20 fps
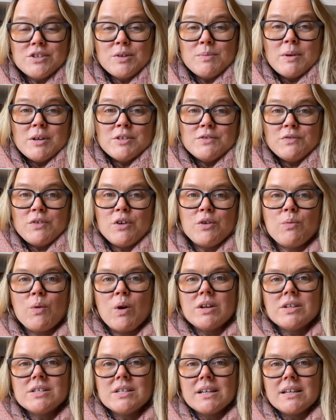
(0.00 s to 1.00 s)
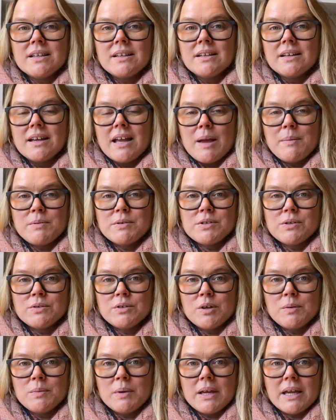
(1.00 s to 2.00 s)
much for watching episode
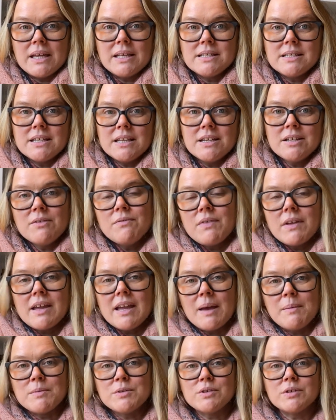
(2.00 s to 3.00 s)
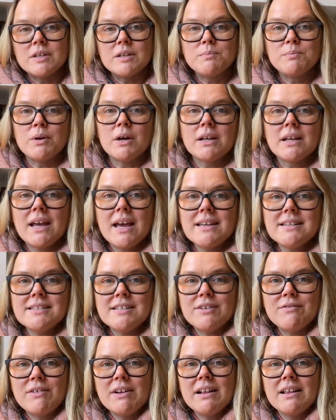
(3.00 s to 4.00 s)
number 18 of the CamijoKnit podcast.
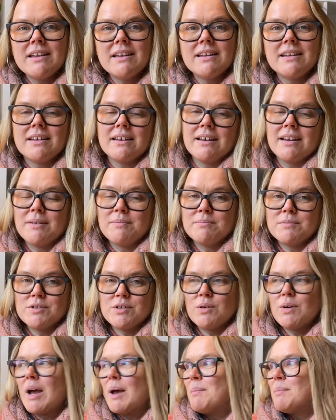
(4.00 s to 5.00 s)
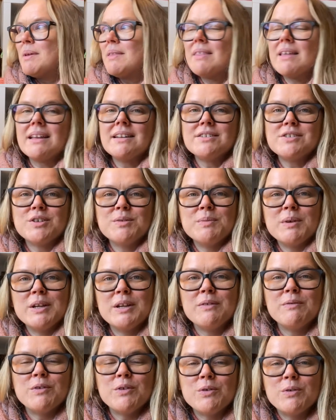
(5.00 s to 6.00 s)
I really am so happy that so many
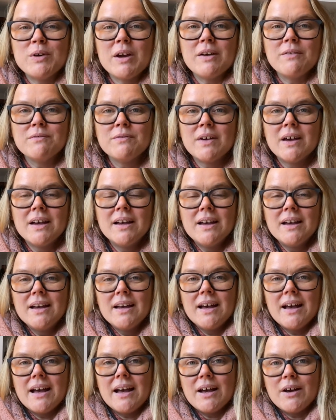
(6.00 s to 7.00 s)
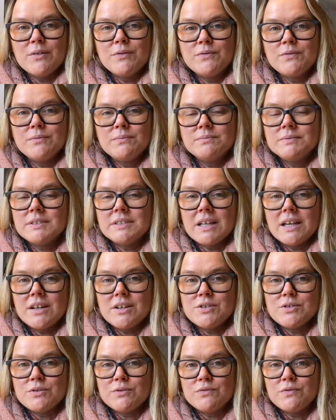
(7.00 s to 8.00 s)
of you have
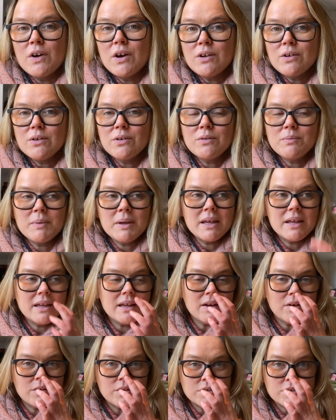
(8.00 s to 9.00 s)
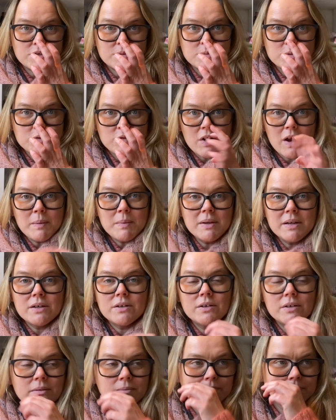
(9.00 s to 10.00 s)
started to follow me or subscribe
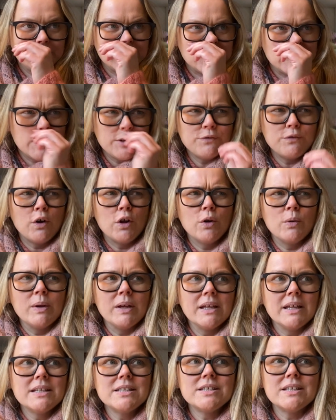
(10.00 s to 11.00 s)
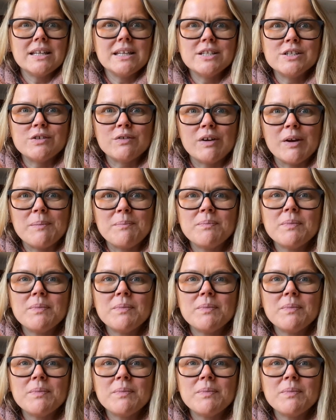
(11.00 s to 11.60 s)
here. It's not following, it's Instagram.